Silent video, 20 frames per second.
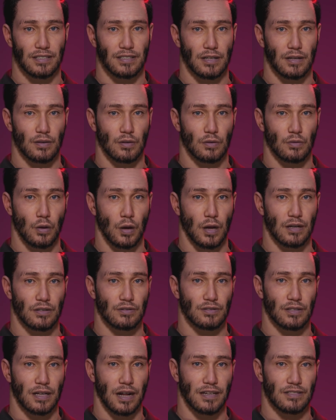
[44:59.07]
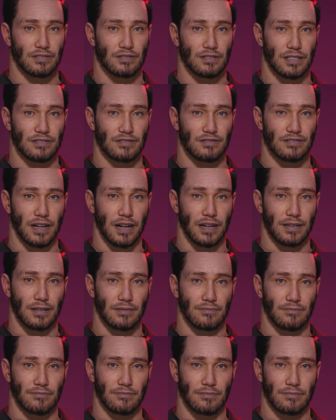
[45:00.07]
a homogenized
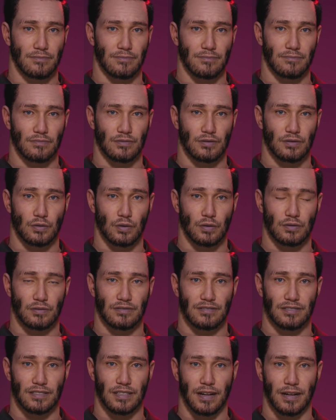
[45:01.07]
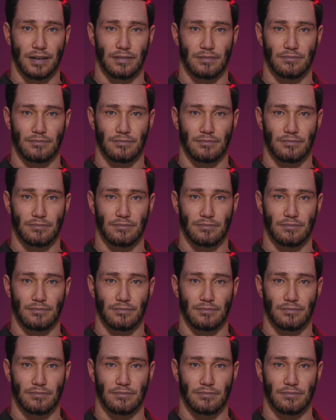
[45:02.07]
aesthetic. Smooth skin,